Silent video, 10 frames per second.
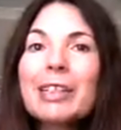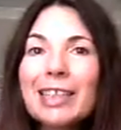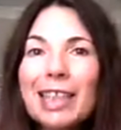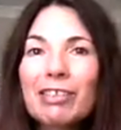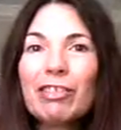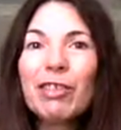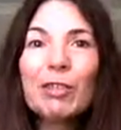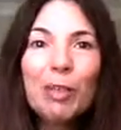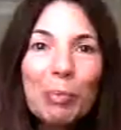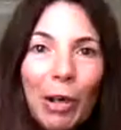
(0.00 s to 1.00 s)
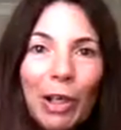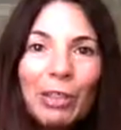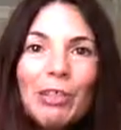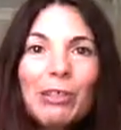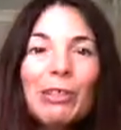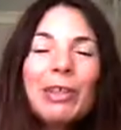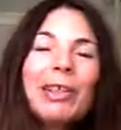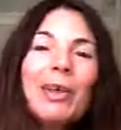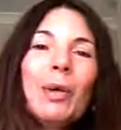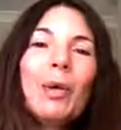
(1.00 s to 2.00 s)
to actually remind you
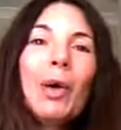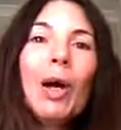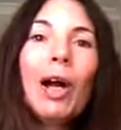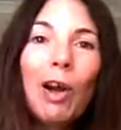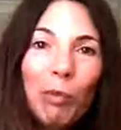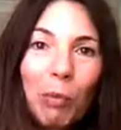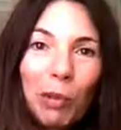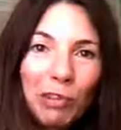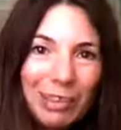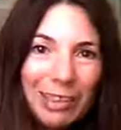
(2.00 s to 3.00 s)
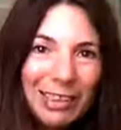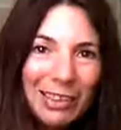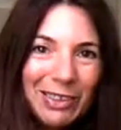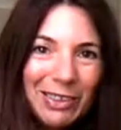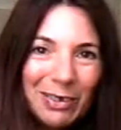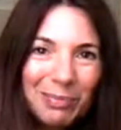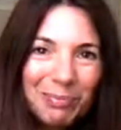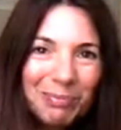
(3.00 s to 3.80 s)
of what you need to do.